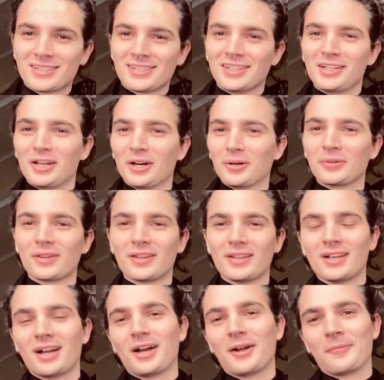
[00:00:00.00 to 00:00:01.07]

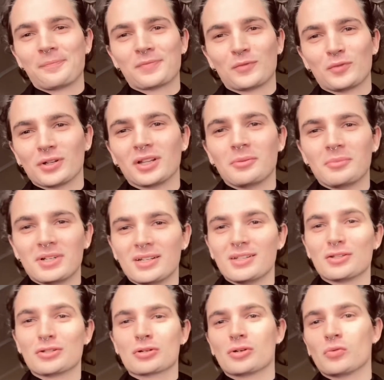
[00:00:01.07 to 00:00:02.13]
we're limited
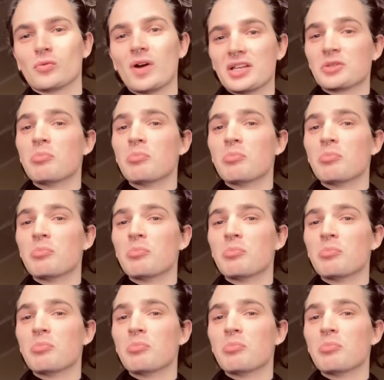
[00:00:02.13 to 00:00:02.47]
in certain ways.